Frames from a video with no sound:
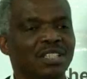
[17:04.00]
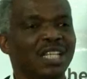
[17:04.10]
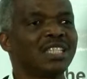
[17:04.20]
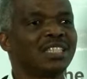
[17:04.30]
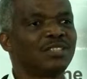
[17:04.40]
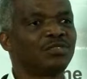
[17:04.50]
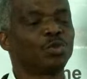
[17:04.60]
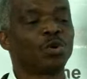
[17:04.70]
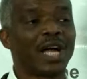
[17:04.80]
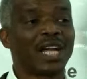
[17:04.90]

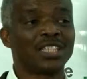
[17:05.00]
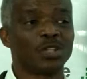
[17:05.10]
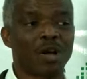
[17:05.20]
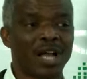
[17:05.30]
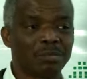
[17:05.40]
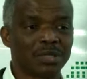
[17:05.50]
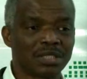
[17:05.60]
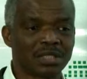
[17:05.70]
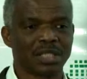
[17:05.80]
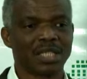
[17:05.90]
relative to her
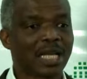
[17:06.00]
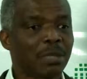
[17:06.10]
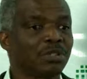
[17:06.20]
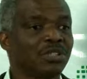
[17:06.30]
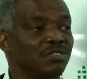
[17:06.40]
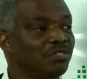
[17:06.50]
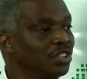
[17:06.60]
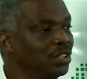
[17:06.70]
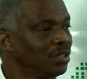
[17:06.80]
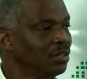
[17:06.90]
requirements, capital
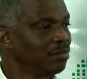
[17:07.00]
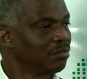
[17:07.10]
deficient.